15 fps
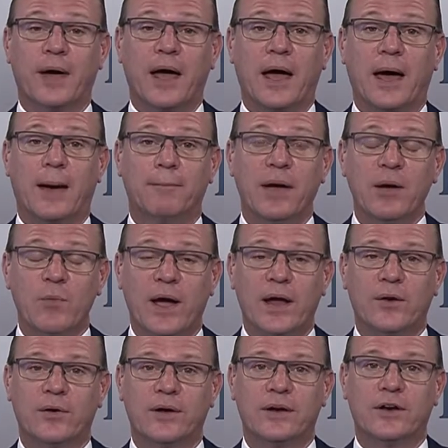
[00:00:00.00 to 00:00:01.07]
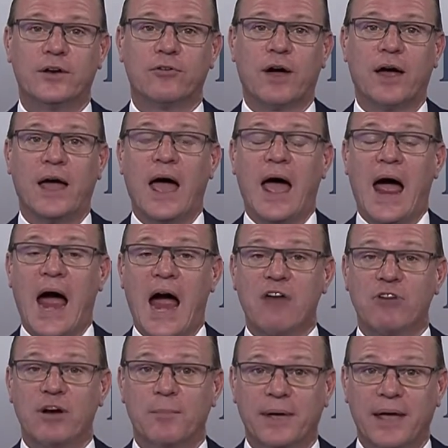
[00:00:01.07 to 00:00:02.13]
Metway looking to do a
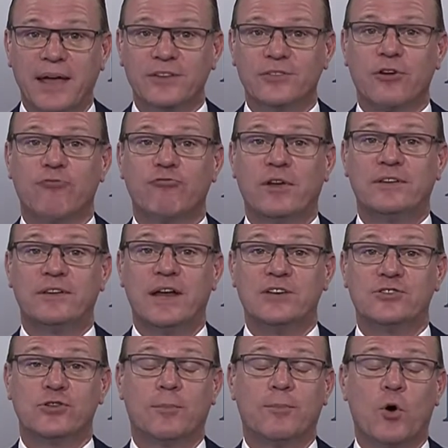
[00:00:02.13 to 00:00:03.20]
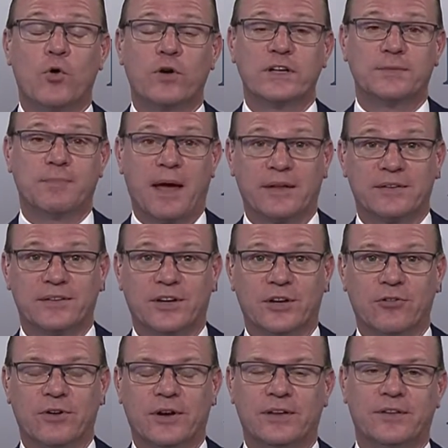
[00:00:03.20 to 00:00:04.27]
RMBS or a residential mortgage-backed
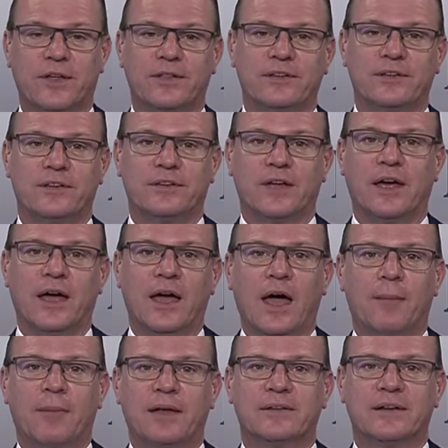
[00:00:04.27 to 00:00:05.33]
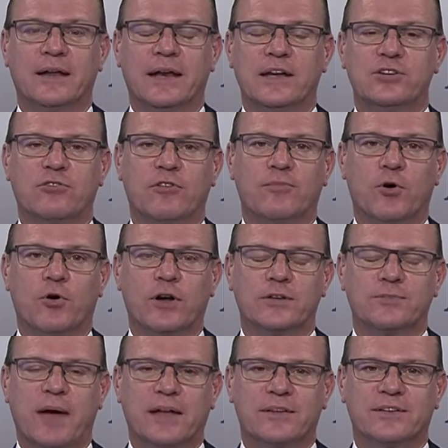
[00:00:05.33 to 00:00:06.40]
security. So this is basically an issue of
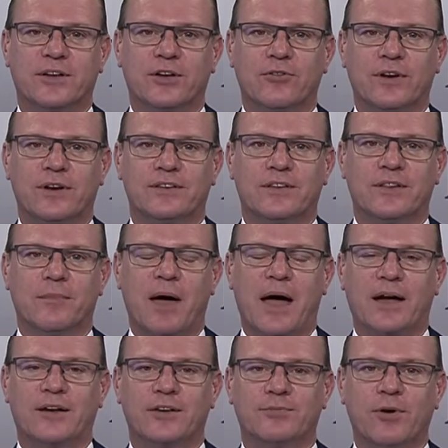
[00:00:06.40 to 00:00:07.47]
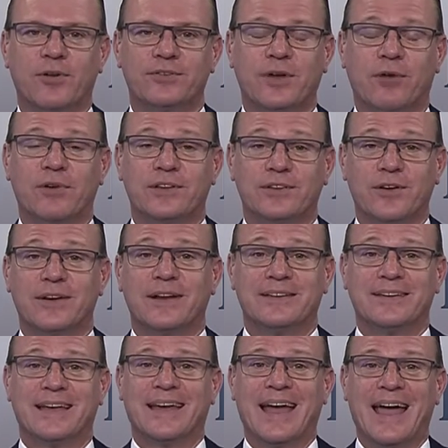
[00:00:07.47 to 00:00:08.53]
mortgage-backed securities to the market as well. So we're certainly
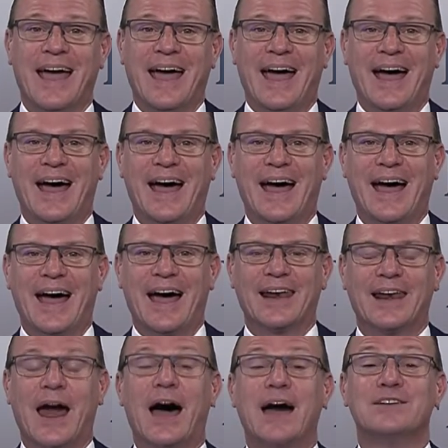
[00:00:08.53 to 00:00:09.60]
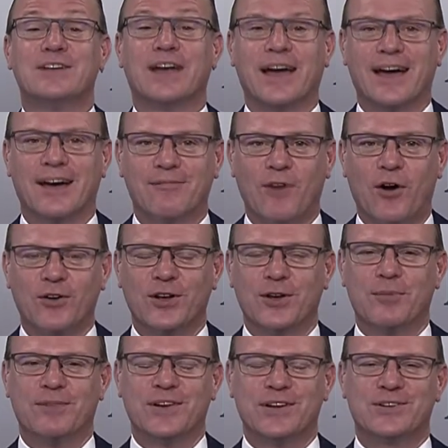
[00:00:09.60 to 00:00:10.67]
seeing a larger volume
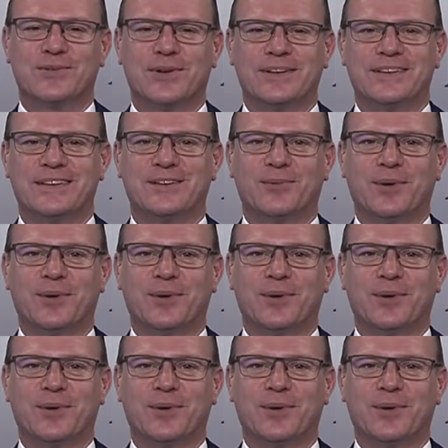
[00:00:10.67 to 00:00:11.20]
of issuance this week.